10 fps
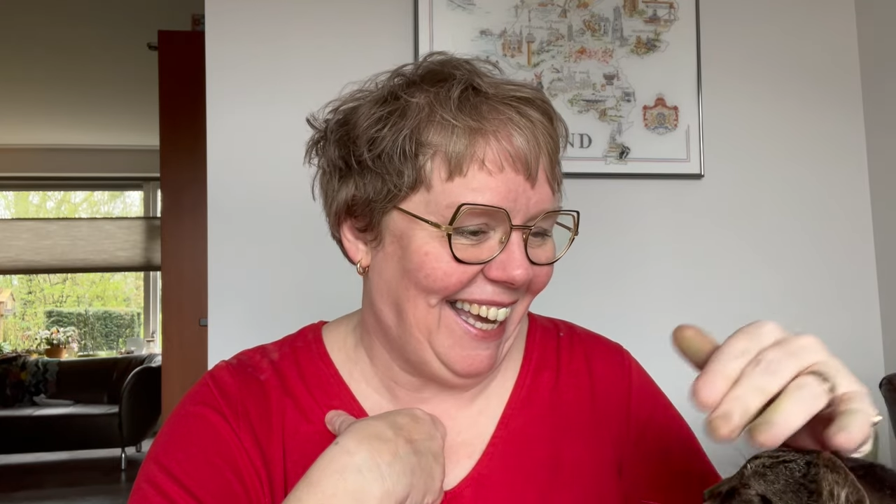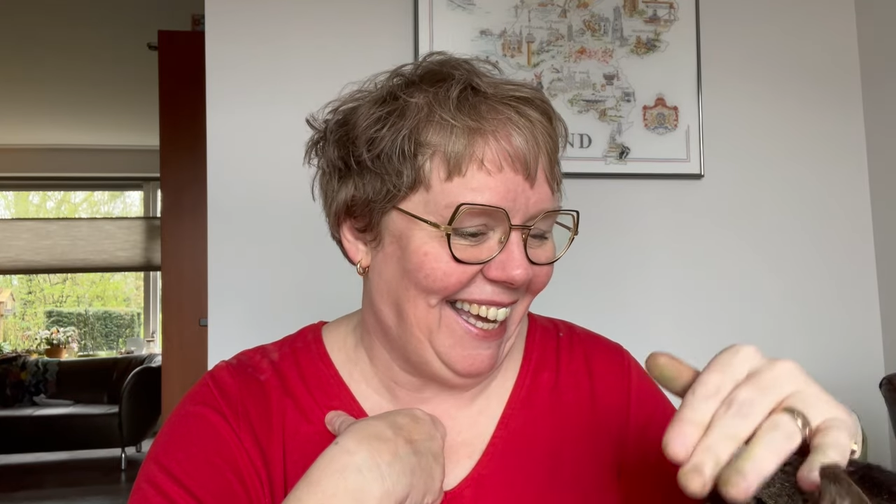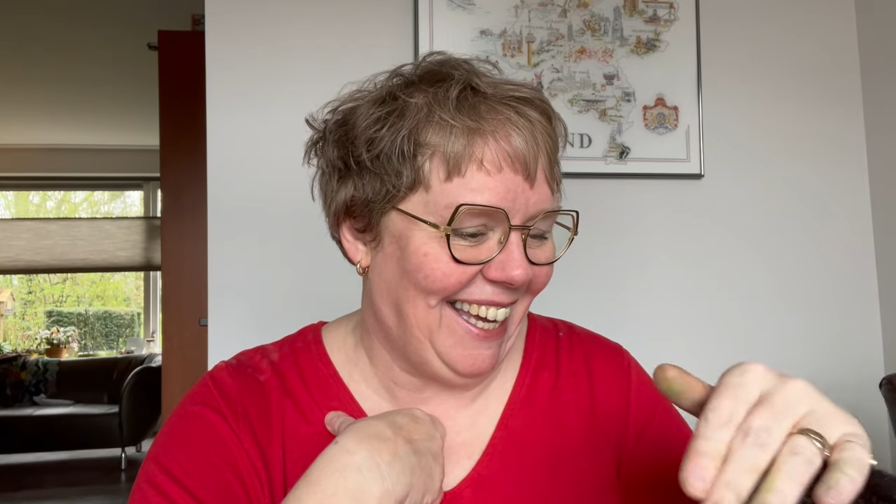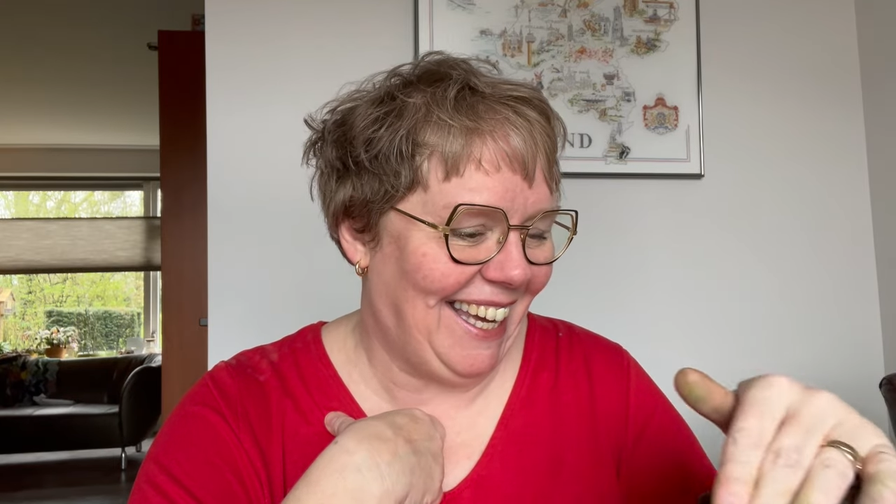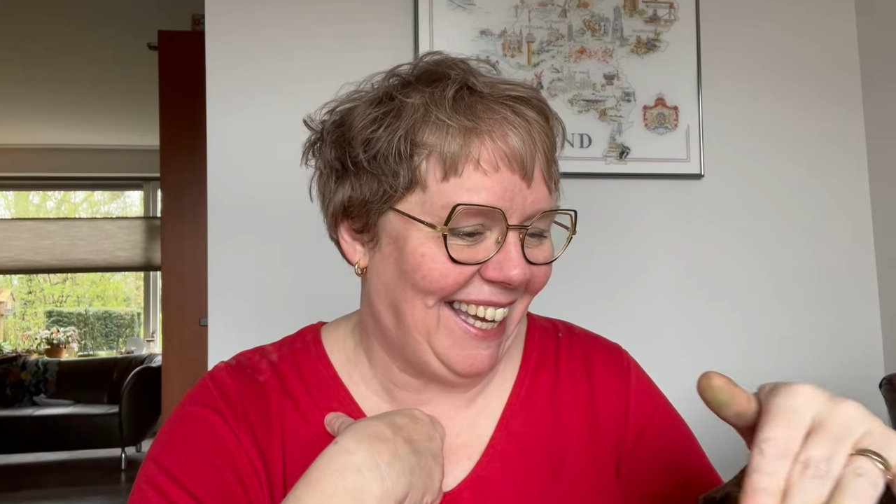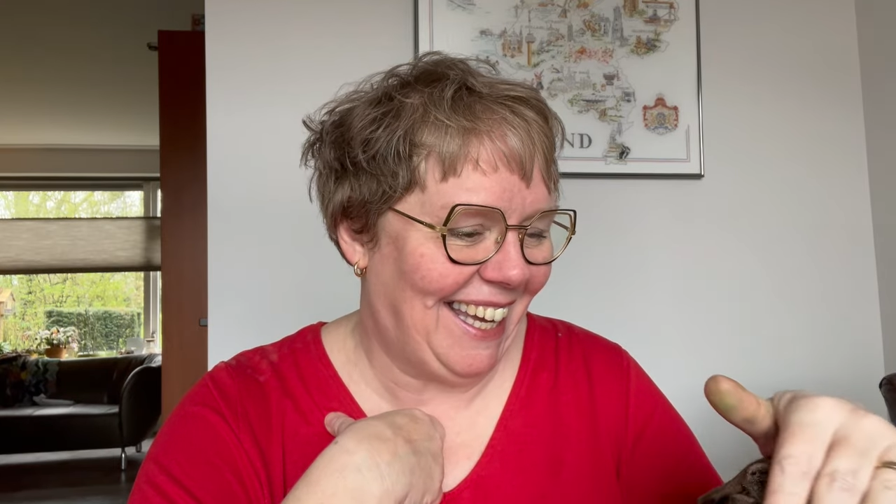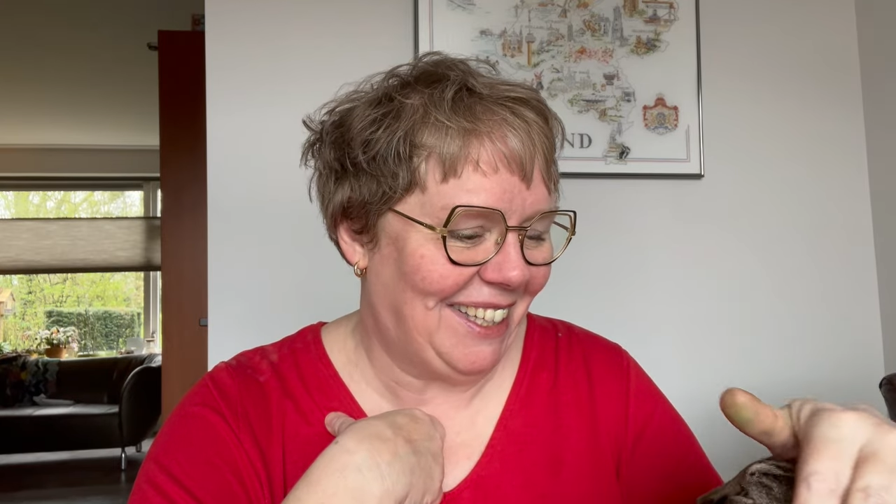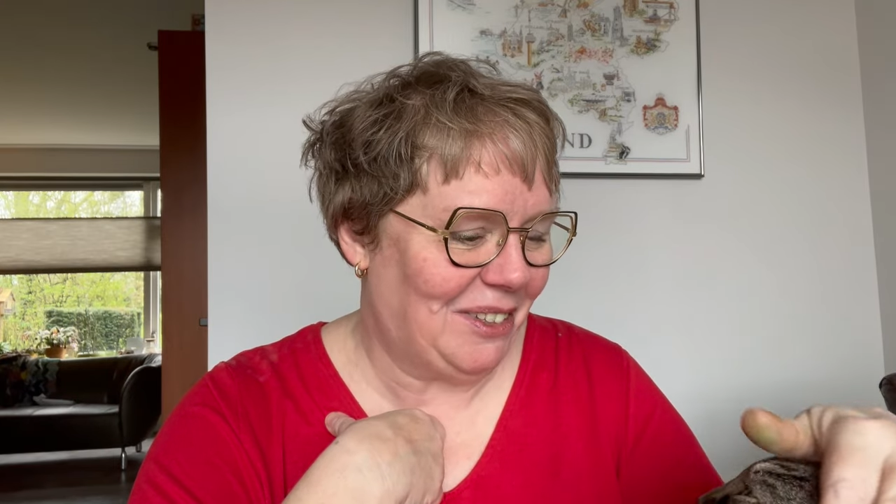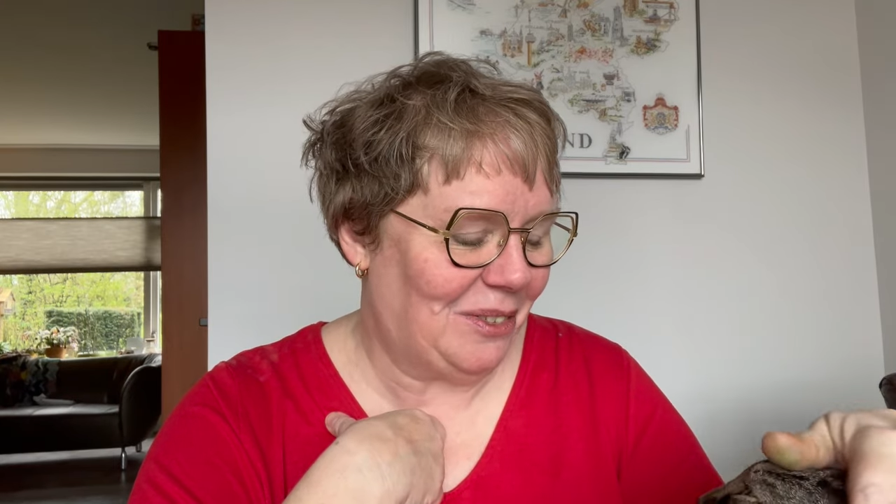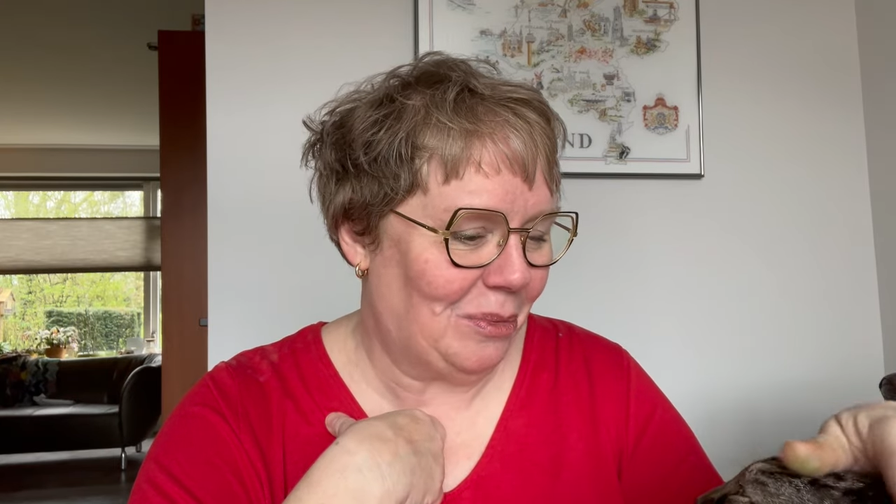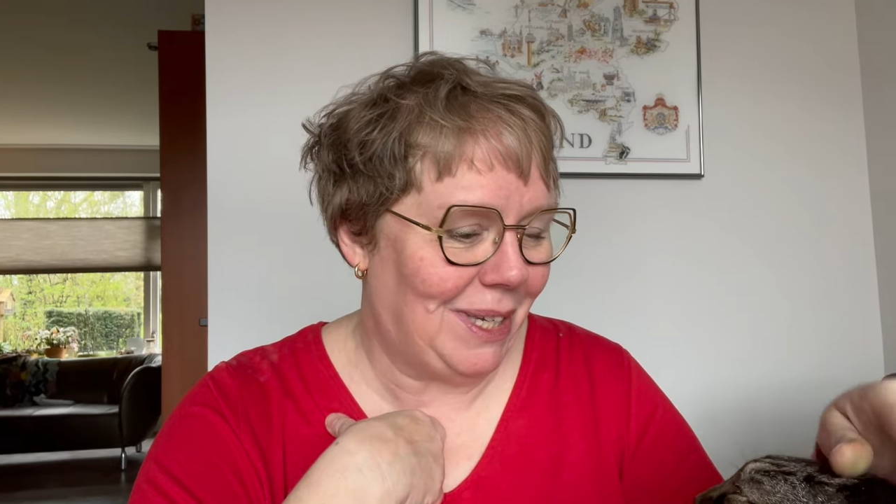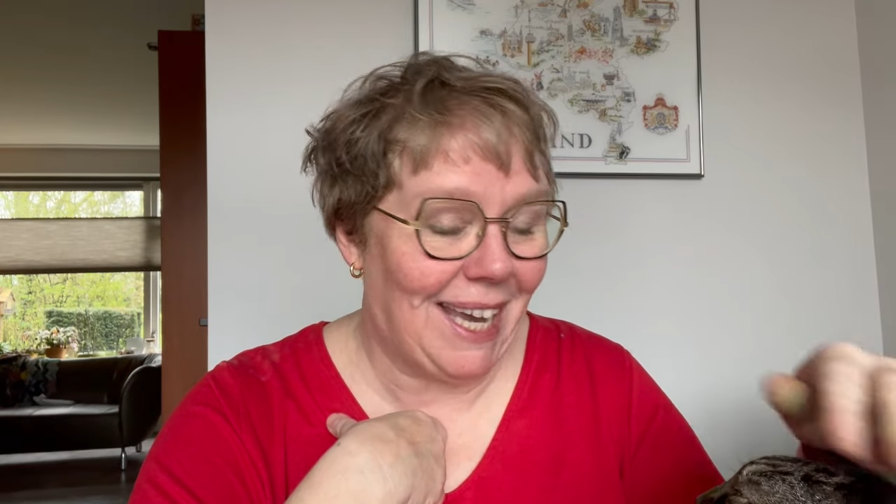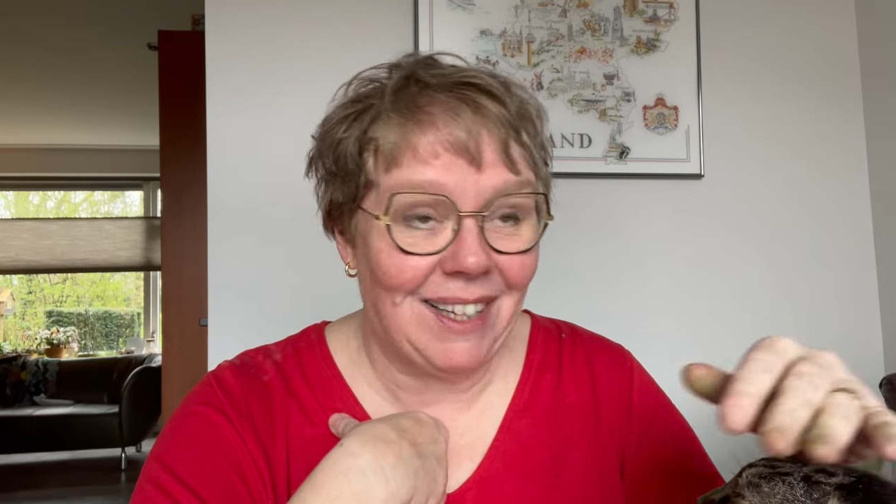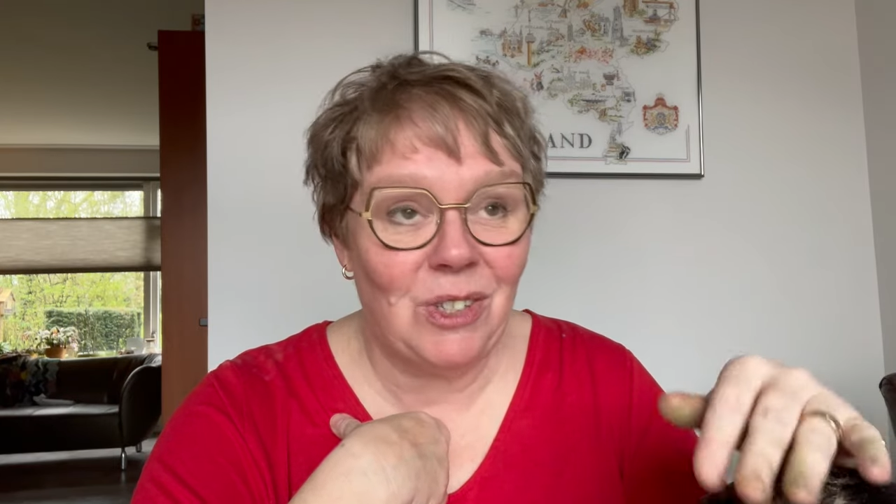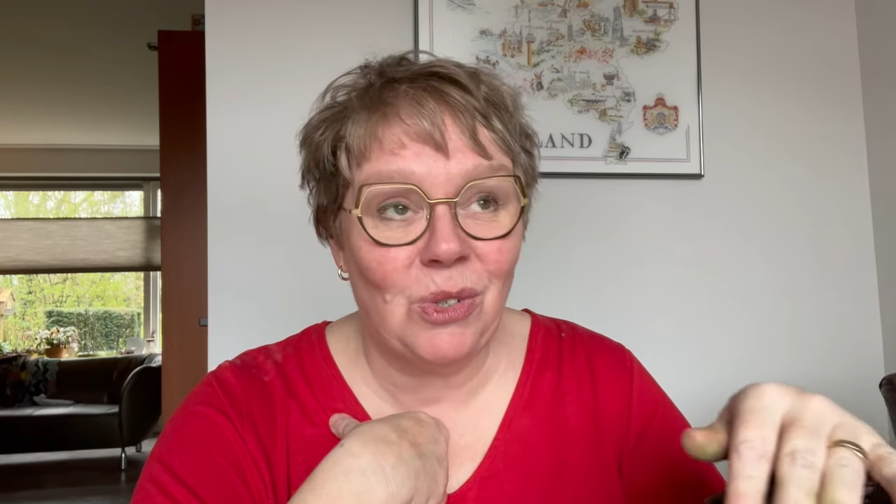And we had a